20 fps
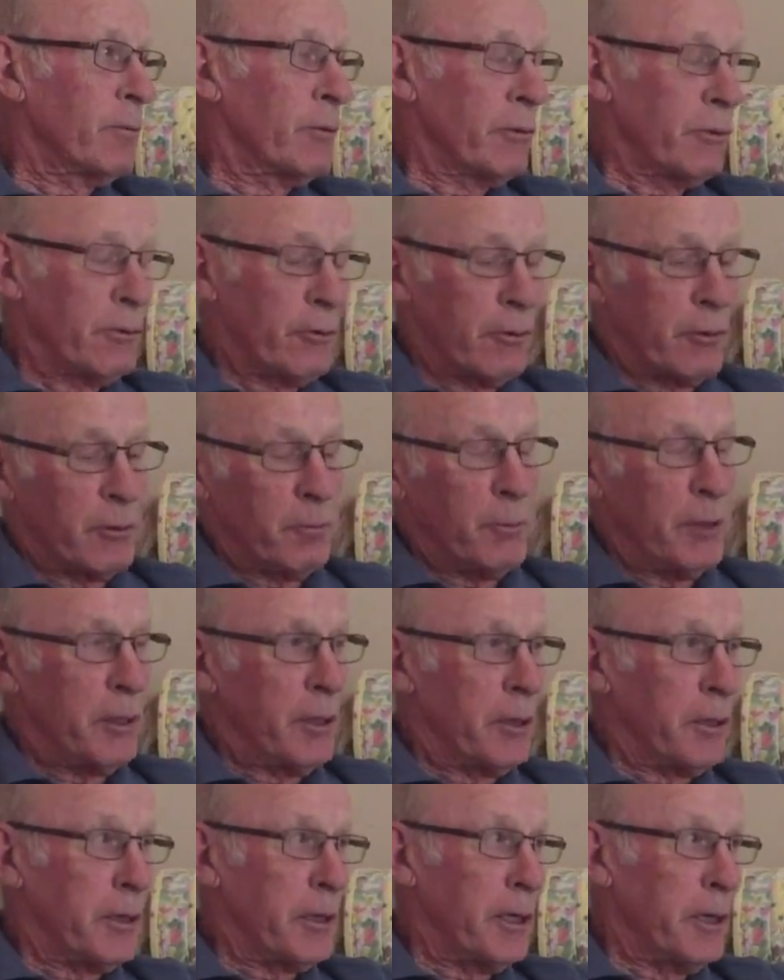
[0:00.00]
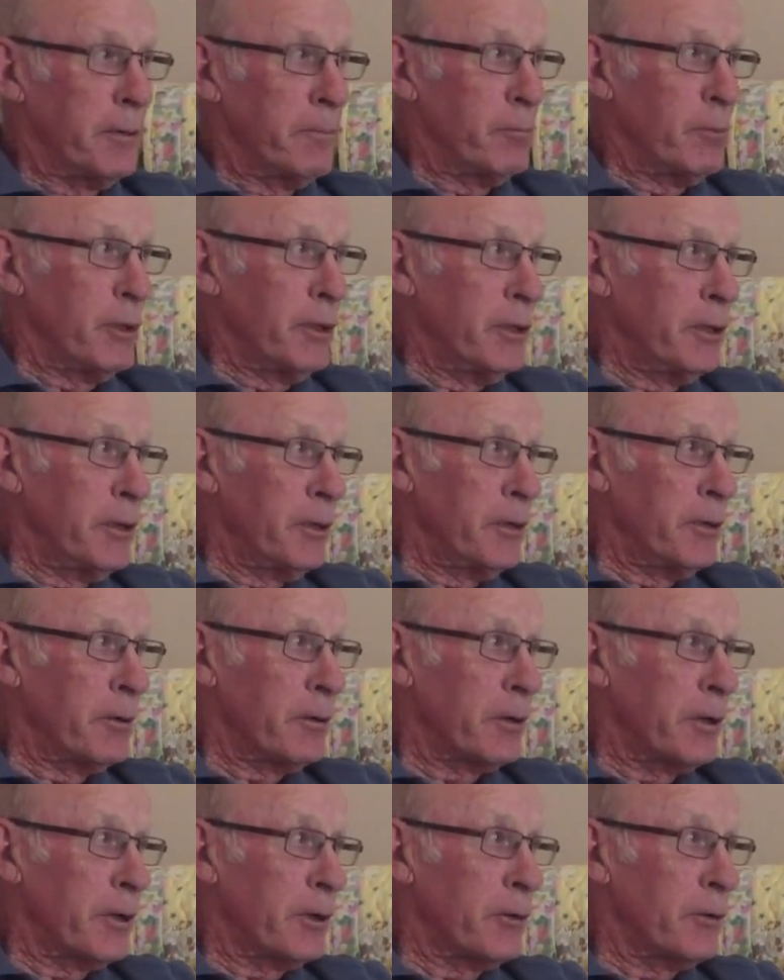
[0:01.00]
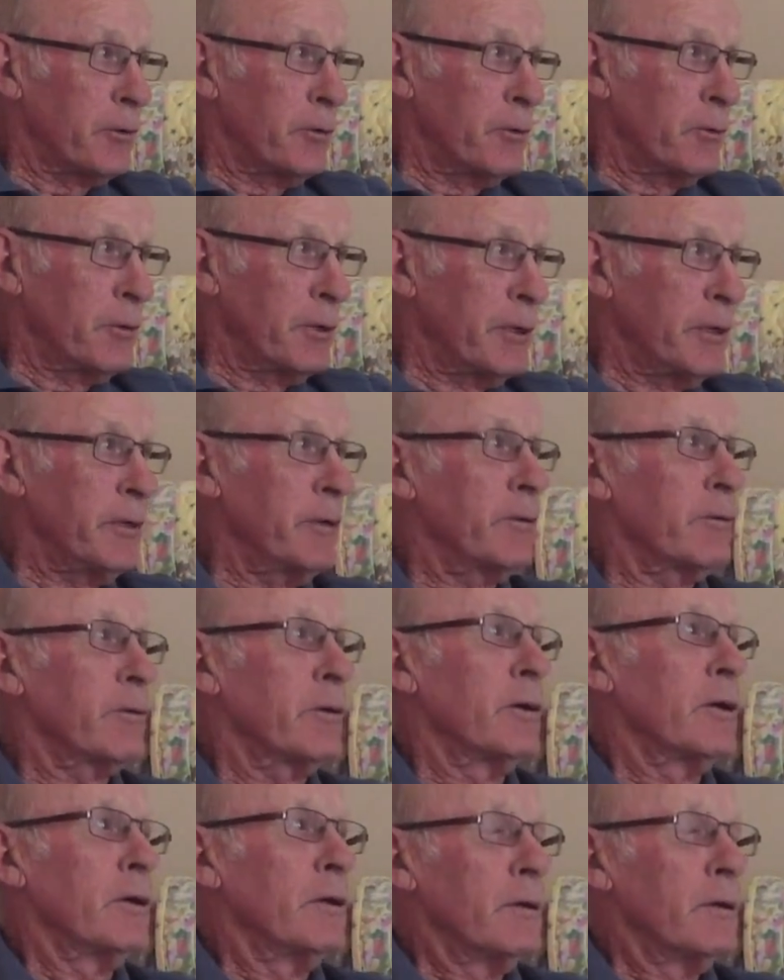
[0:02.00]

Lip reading: whether you're going to be on KP or guard duty or